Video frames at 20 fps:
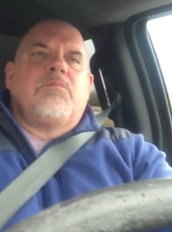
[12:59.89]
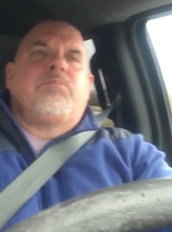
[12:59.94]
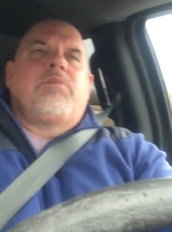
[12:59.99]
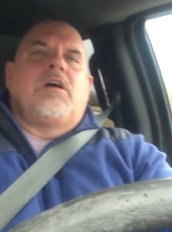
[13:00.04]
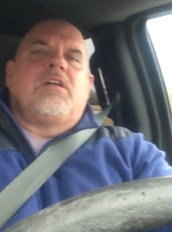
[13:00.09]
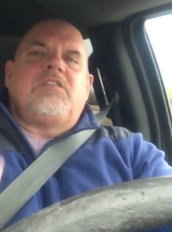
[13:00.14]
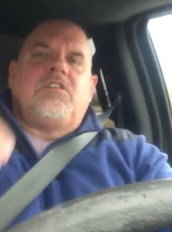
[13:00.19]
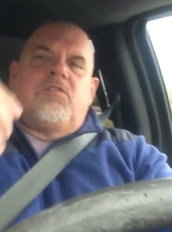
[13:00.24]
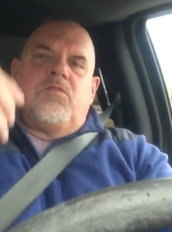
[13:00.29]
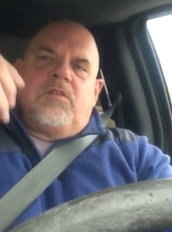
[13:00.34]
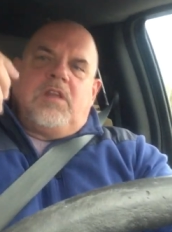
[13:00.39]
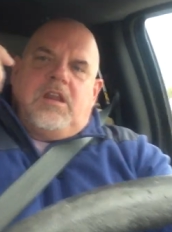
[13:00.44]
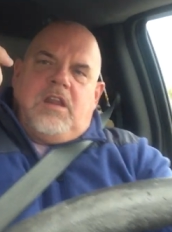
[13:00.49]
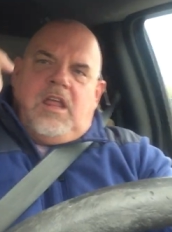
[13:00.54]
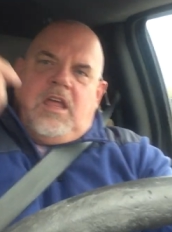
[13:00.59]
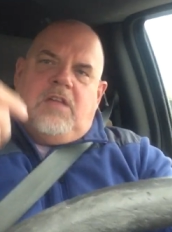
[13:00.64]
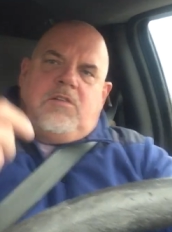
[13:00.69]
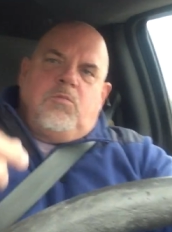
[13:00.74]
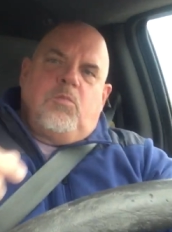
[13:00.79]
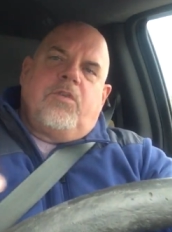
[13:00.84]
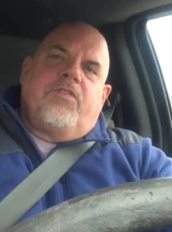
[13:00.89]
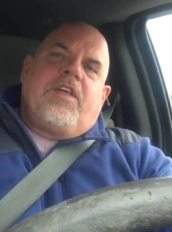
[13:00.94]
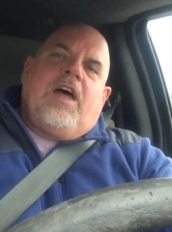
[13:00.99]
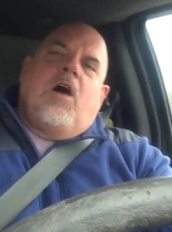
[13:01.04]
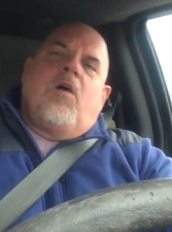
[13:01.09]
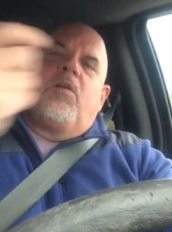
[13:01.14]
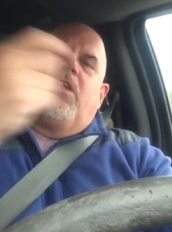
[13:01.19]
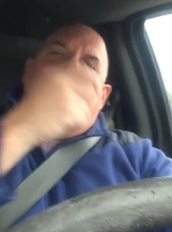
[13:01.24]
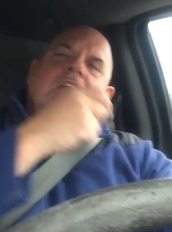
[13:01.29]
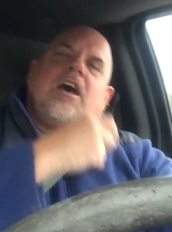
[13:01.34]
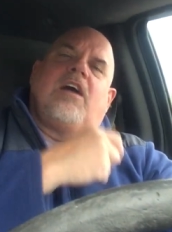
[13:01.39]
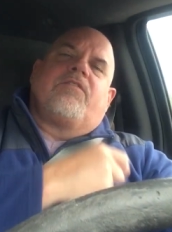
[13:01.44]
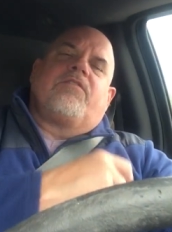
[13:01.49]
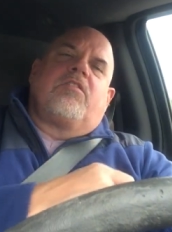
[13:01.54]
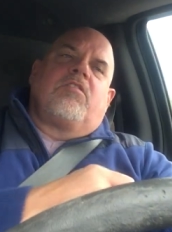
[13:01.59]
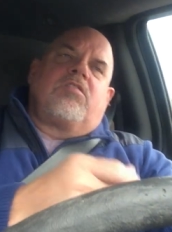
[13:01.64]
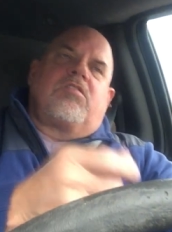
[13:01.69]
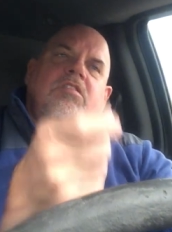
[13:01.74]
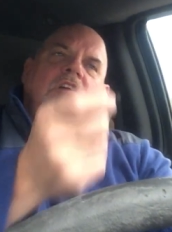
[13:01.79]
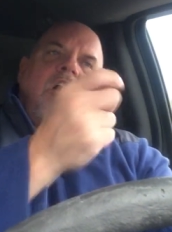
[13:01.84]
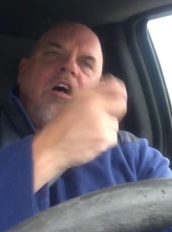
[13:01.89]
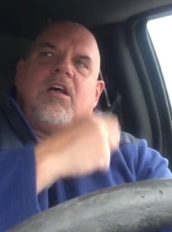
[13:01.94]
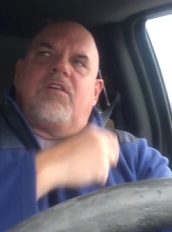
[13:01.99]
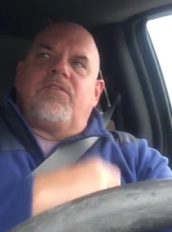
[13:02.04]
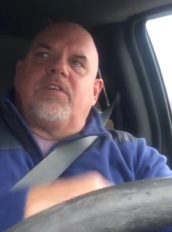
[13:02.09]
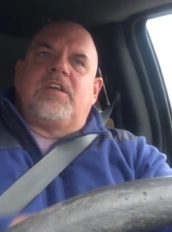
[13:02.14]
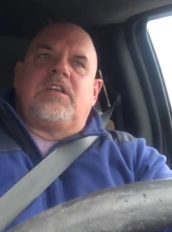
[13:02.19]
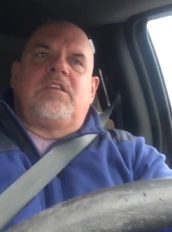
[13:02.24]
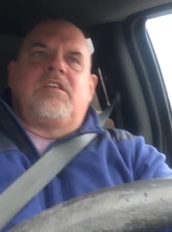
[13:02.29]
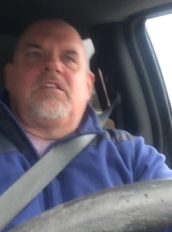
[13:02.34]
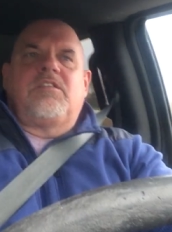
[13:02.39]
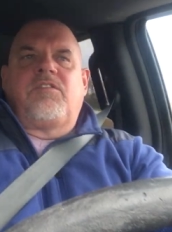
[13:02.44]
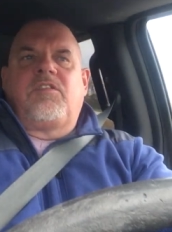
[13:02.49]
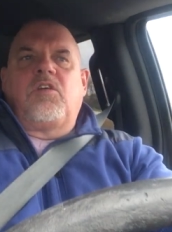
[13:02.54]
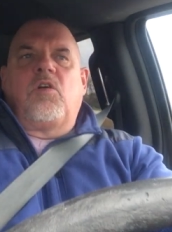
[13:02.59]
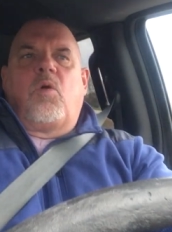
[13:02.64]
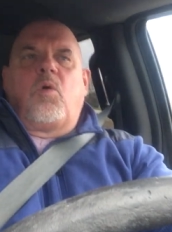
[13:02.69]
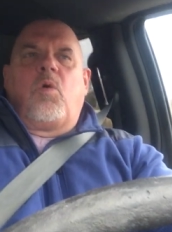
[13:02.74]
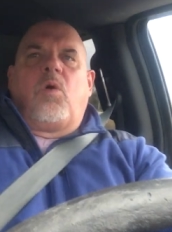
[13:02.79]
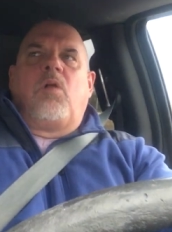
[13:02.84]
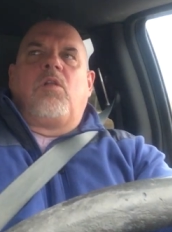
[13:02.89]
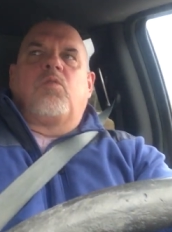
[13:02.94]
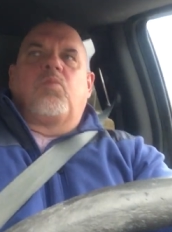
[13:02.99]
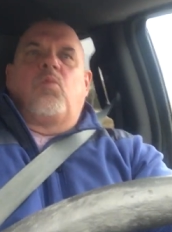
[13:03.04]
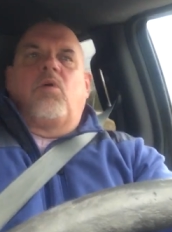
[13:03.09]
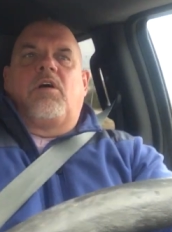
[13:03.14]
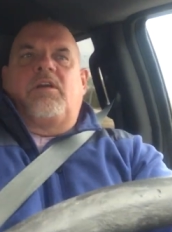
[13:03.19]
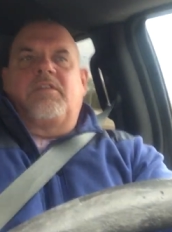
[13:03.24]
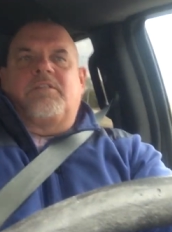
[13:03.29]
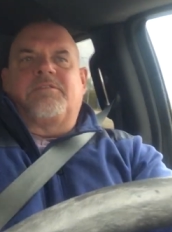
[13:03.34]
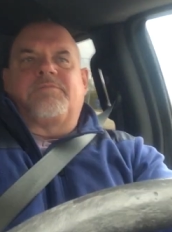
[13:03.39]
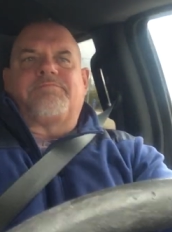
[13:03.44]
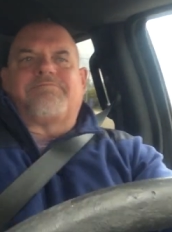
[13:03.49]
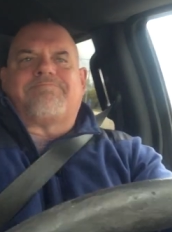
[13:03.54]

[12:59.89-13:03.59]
but you without ever solving the old one